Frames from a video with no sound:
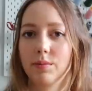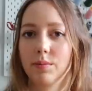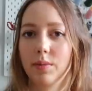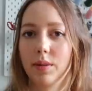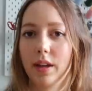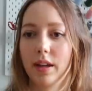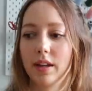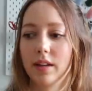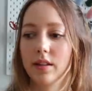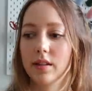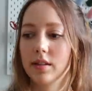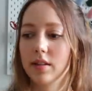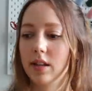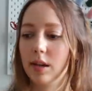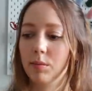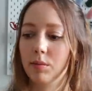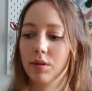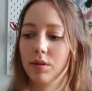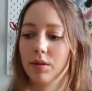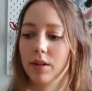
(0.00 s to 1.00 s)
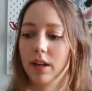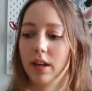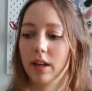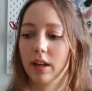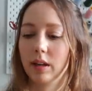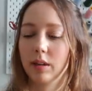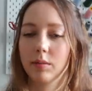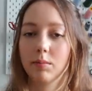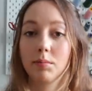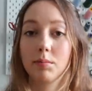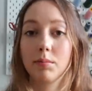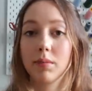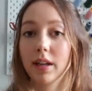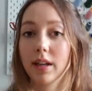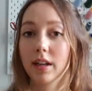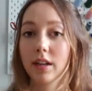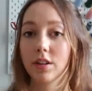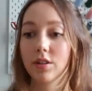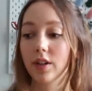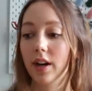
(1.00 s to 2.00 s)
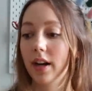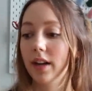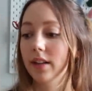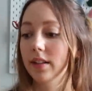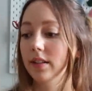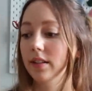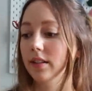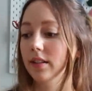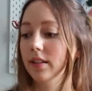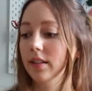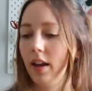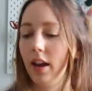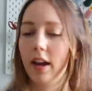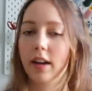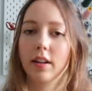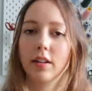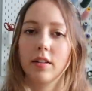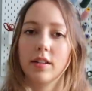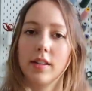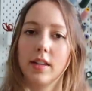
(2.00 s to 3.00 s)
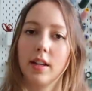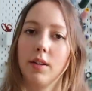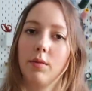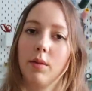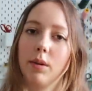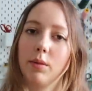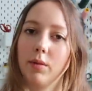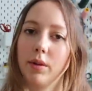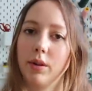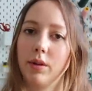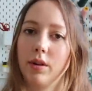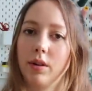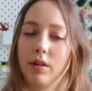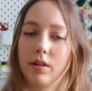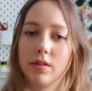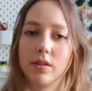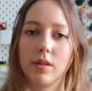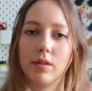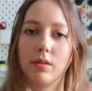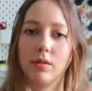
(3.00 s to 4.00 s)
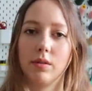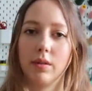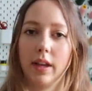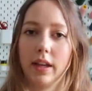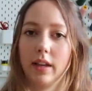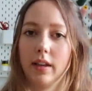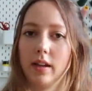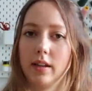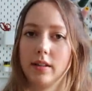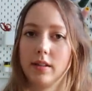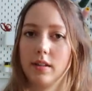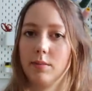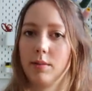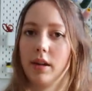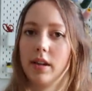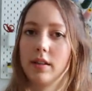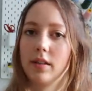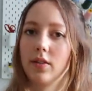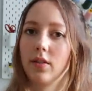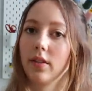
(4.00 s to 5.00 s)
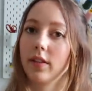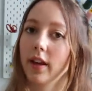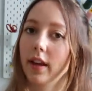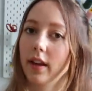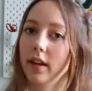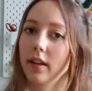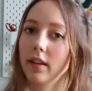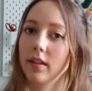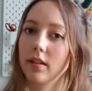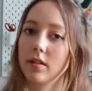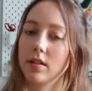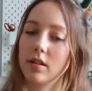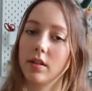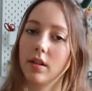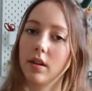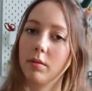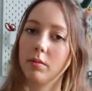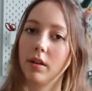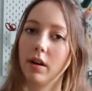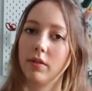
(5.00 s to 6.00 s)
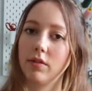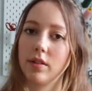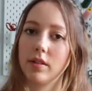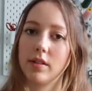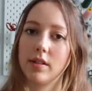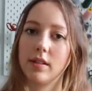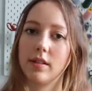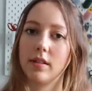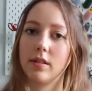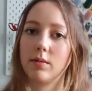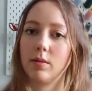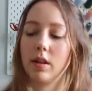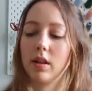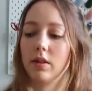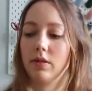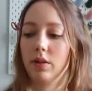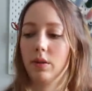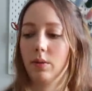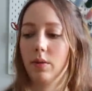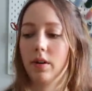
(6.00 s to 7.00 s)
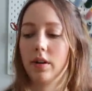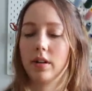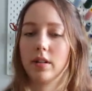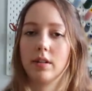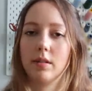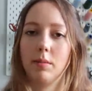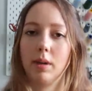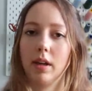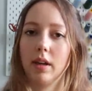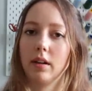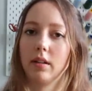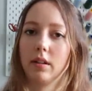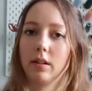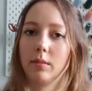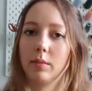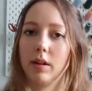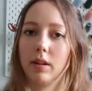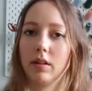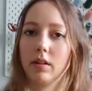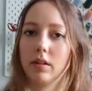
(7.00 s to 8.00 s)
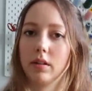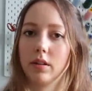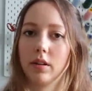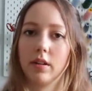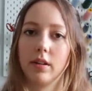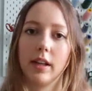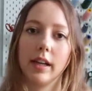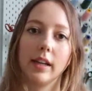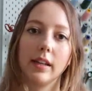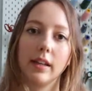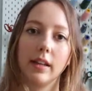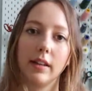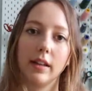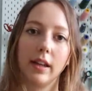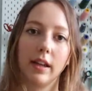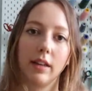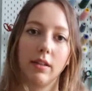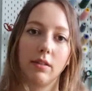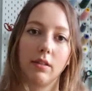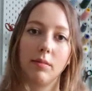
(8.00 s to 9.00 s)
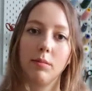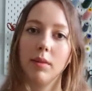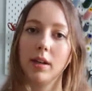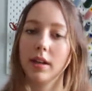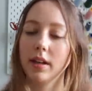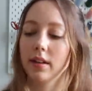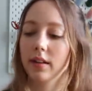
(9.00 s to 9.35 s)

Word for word: like summery mini dress. And it looks like one where you can also like customize the length to your preferences as well if you wanted to make it a little bit longer, like knee length or midi